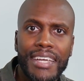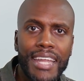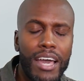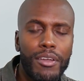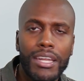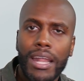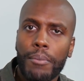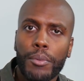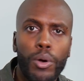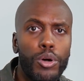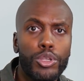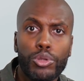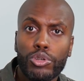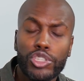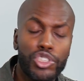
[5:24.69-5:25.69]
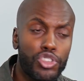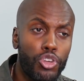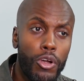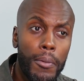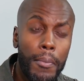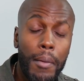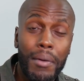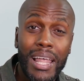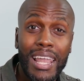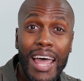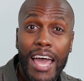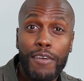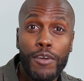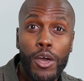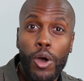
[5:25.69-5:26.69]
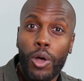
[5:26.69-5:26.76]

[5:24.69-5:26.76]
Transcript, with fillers: down and I'm going through a storm in my life,